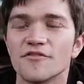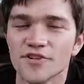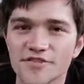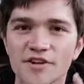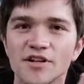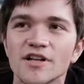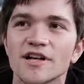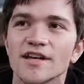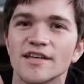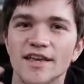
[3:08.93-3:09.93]
First of all,
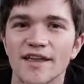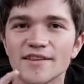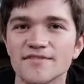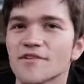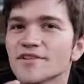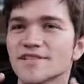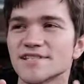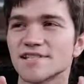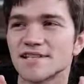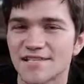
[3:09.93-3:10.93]
yeah, this phone
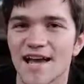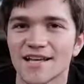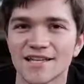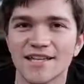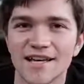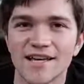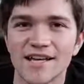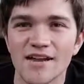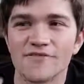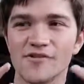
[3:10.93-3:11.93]
looks exactly like
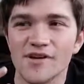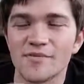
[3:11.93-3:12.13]
an iPhone.